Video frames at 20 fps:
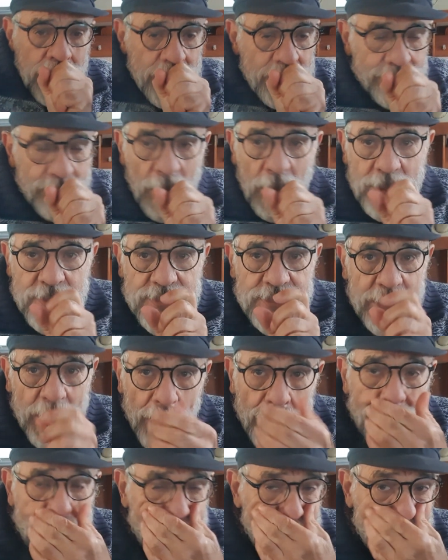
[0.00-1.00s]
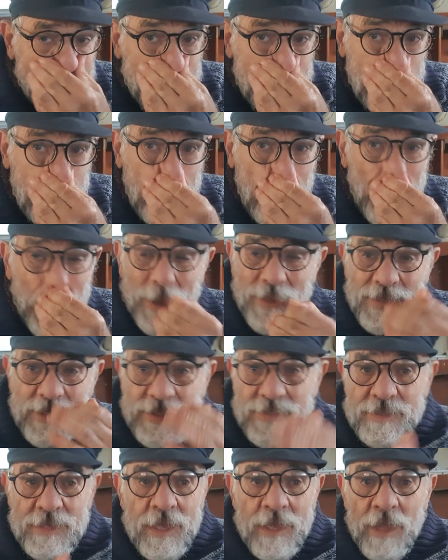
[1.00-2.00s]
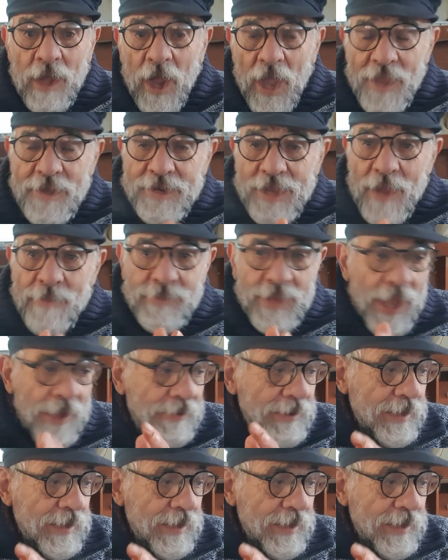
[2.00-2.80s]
But I had to come down